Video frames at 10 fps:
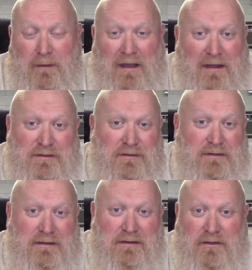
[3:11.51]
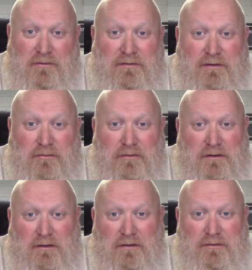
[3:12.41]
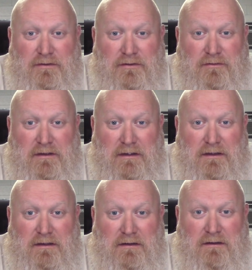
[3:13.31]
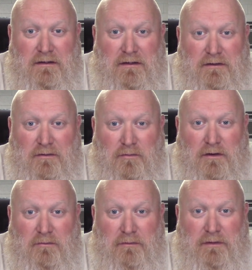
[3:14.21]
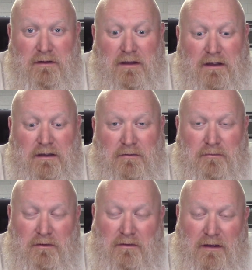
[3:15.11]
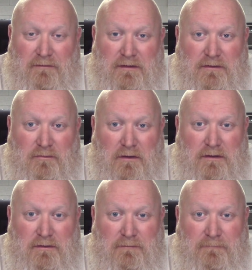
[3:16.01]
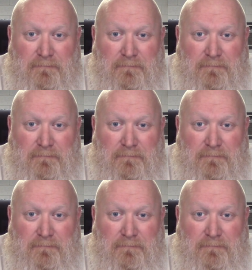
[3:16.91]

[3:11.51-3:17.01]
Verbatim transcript: I just think those two are the closest you can get to what it would be like in a real life situation.